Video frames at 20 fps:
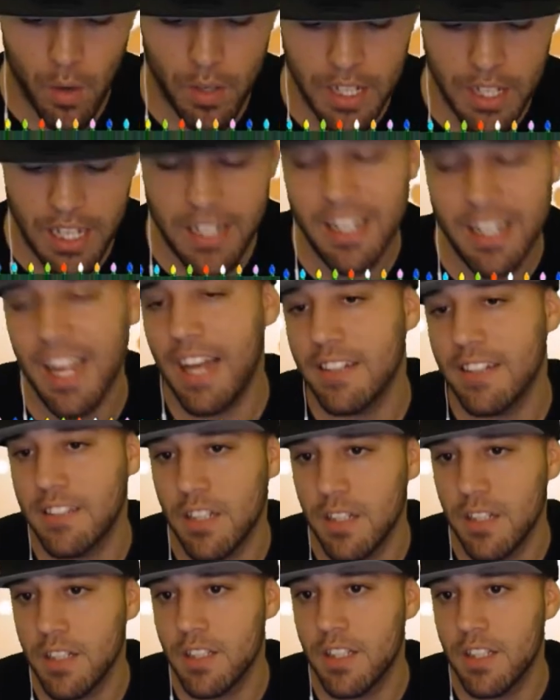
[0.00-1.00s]
And then he has
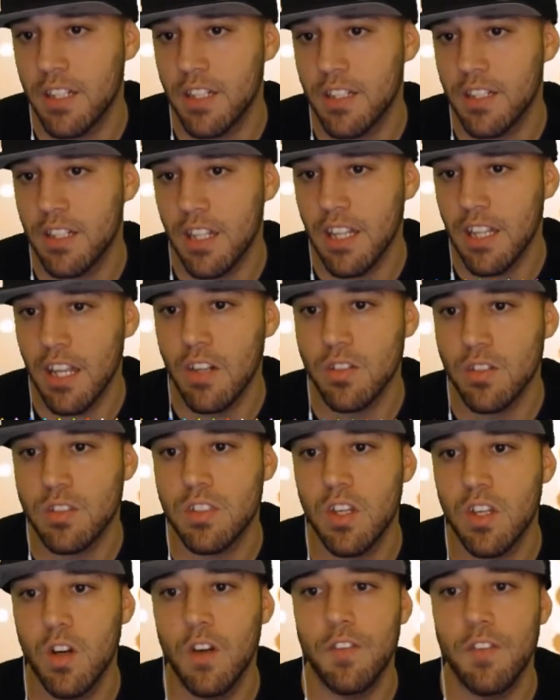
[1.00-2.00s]
the leader
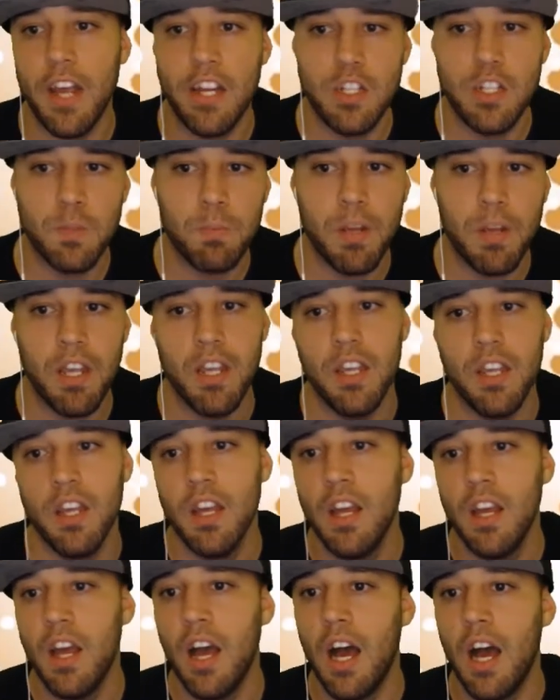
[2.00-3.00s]
skill of HP,
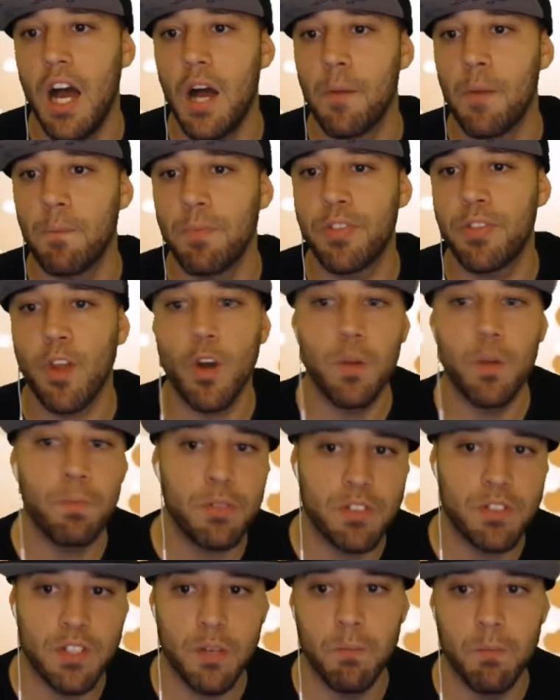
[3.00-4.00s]

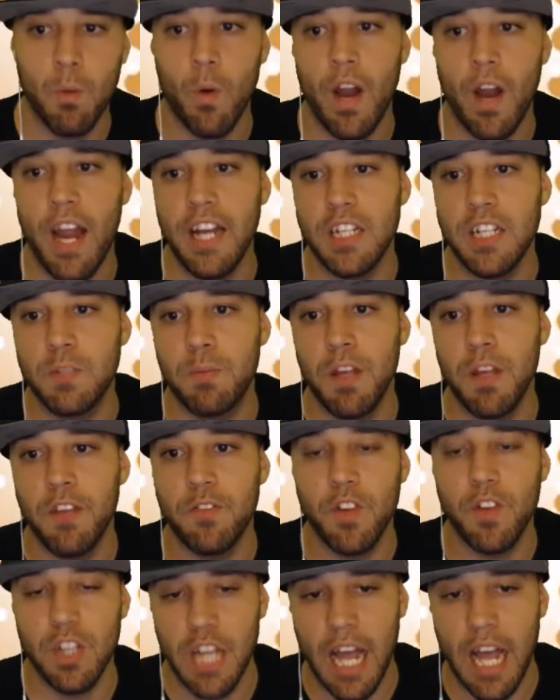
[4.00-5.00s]
30% more HP
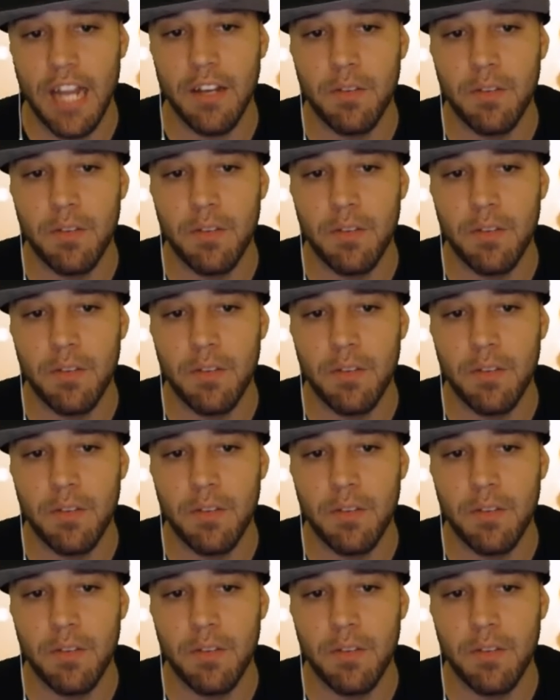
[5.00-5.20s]
for light